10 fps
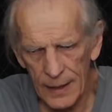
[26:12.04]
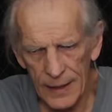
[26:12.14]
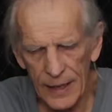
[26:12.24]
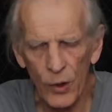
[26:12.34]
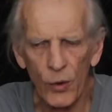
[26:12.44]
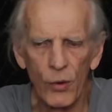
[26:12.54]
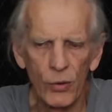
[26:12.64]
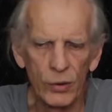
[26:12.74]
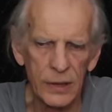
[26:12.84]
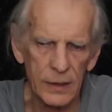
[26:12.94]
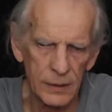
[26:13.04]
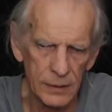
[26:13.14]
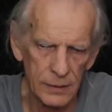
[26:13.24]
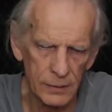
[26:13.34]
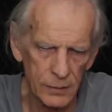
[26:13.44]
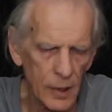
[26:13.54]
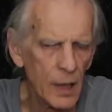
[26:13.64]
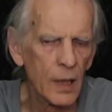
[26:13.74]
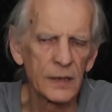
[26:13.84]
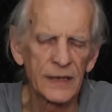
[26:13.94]
the old
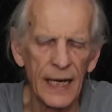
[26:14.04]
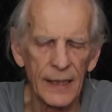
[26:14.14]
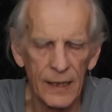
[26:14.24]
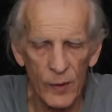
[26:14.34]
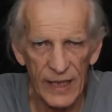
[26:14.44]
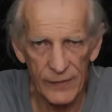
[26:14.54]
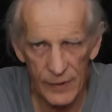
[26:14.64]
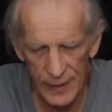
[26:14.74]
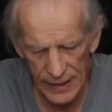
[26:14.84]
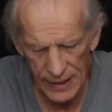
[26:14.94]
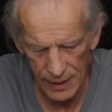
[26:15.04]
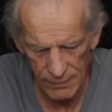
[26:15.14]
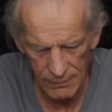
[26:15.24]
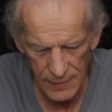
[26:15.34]
long-standing way of doing that